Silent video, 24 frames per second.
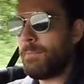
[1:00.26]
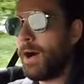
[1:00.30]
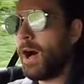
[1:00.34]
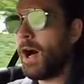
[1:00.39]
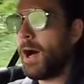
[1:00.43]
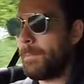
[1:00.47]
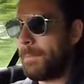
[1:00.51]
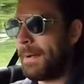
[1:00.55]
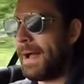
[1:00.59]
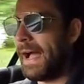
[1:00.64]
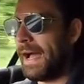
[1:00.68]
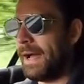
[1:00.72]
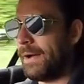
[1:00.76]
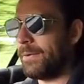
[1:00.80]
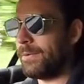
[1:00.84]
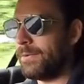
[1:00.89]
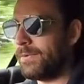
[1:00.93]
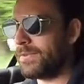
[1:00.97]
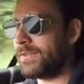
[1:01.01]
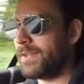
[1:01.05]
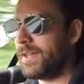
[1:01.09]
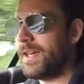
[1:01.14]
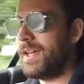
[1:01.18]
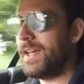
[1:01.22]
per
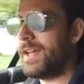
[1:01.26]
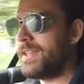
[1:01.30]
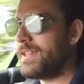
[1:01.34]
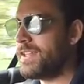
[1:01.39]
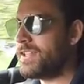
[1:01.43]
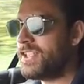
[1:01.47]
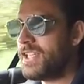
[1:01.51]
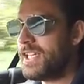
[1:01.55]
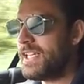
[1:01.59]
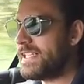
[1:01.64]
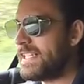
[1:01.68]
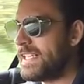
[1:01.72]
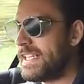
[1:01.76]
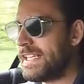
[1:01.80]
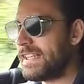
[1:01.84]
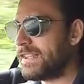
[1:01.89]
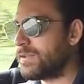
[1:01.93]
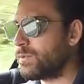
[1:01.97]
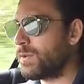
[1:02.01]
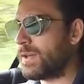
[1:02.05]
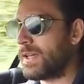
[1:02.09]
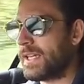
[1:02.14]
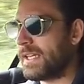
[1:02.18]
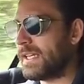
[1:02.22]
pound, the
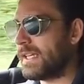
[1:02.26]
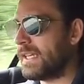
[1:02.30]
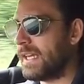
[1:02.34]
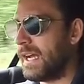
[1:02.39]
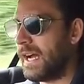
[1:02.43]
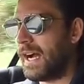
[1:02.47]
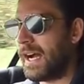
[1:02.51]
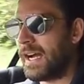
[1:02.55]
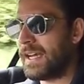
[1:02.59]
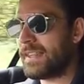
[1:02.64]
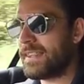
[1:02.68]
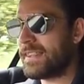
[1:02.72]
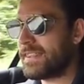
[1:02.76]
GT3, I